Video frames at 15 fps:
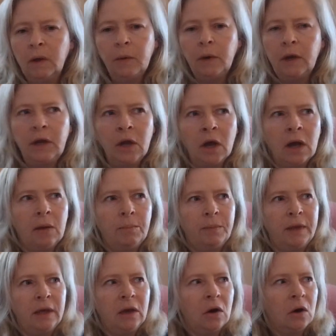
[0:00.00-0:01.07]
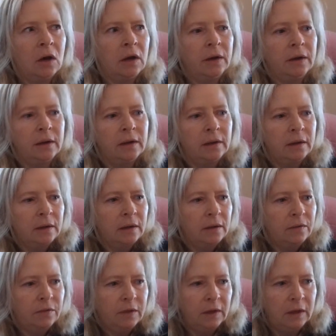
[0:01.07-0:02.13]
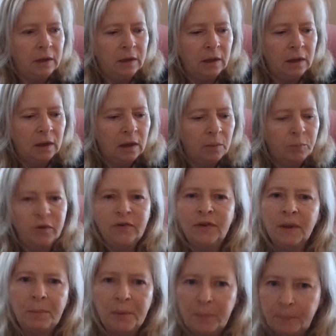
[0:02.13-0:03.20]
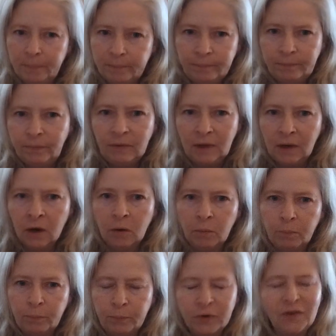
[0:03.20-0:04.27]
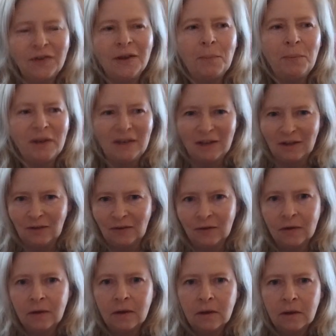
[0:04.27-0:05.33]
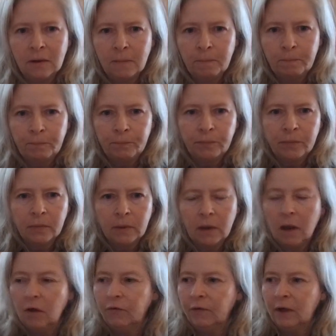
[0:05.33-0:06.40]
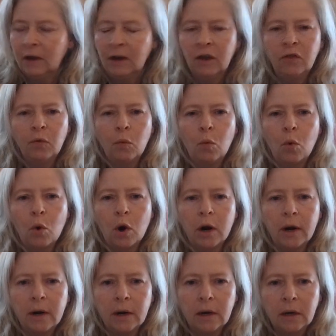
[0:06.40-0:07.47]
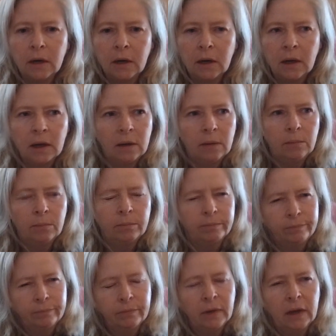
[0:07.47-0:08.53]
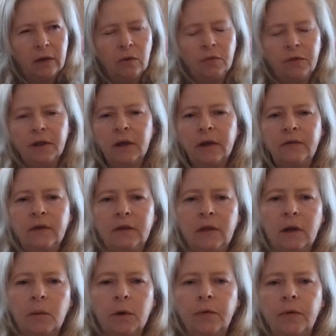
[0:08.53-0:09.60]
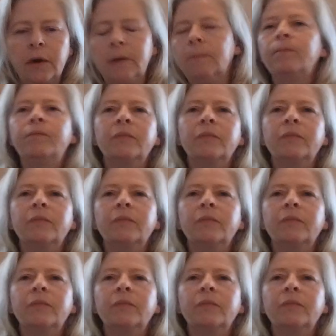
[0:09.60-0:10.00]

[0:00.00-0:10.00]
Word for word: we would not be on the precip- you know, precipitous of another war. I don't think I say that word.